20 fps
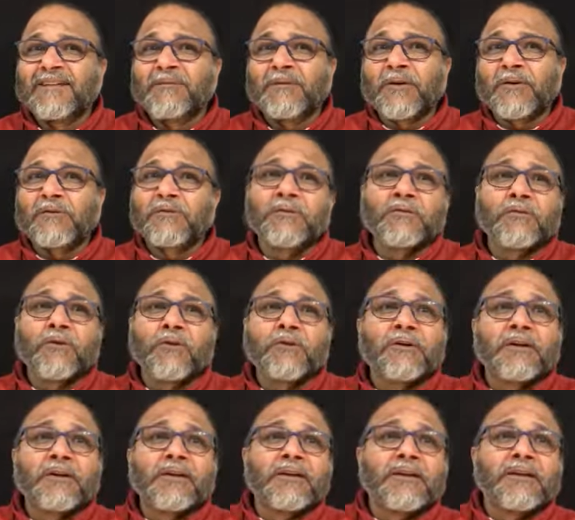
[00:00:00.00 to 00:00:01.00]
because he's
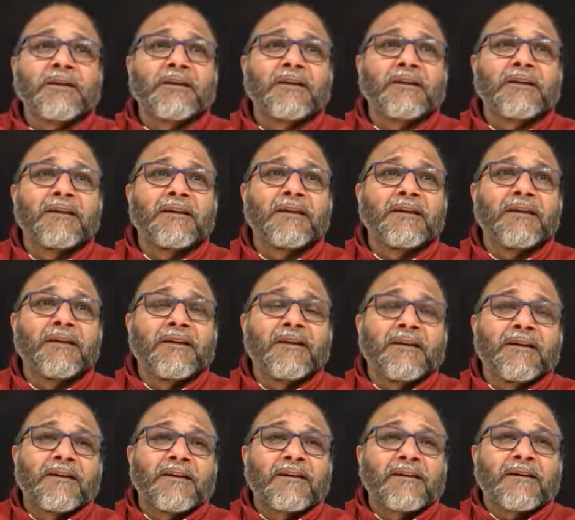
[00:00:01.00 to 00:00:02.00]
already
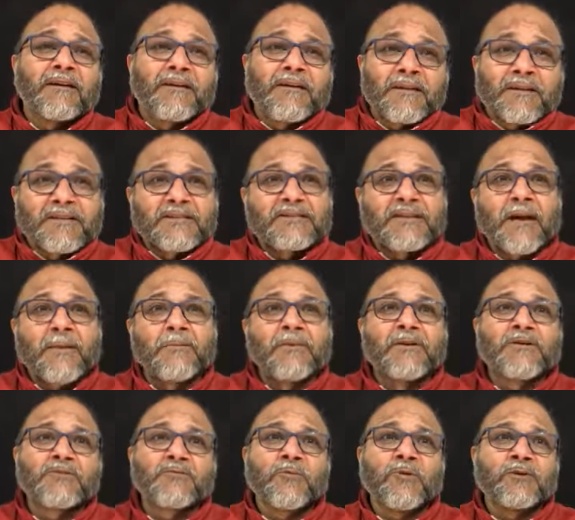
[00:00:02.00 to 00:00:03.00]
eh,
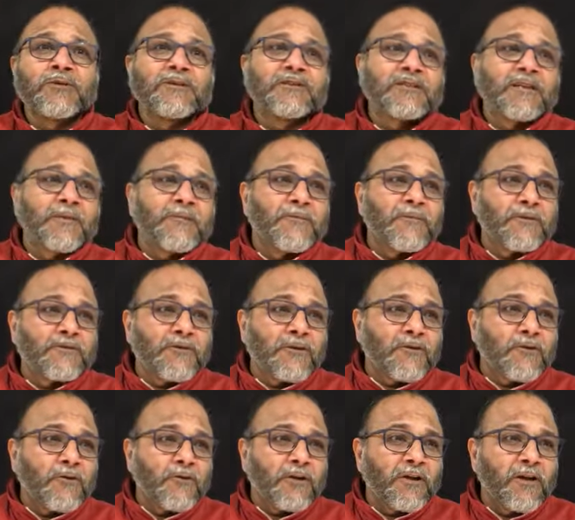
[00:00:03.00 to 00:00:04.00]
established what the scriptures are
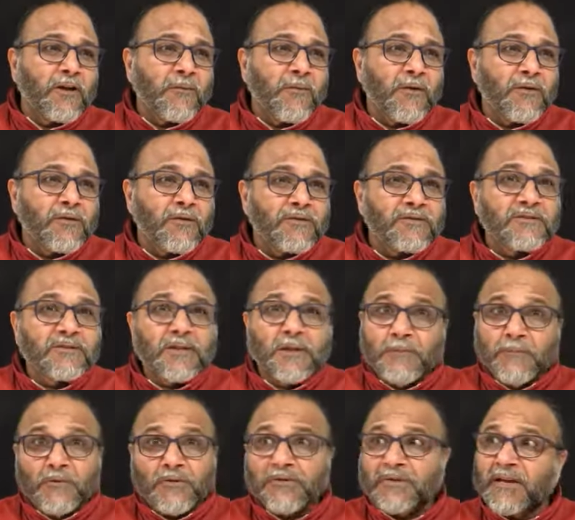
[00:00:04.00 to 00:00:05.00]
talking about.
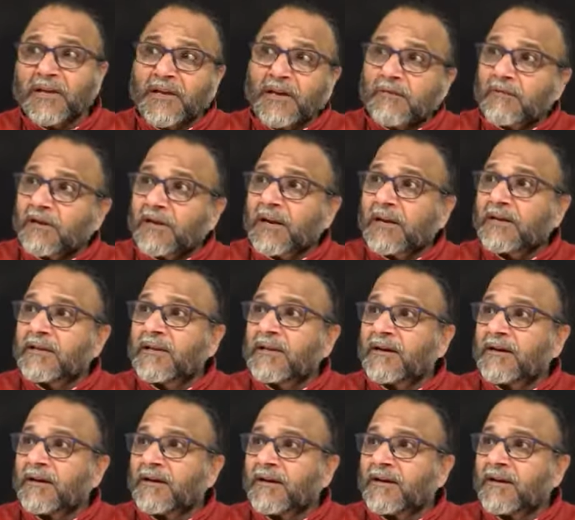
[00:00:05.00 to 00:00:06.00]
Scriptures can never get
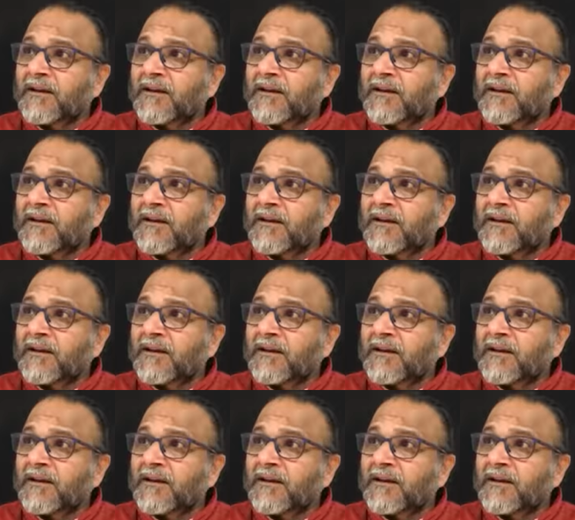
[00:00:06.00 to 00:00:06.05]
there.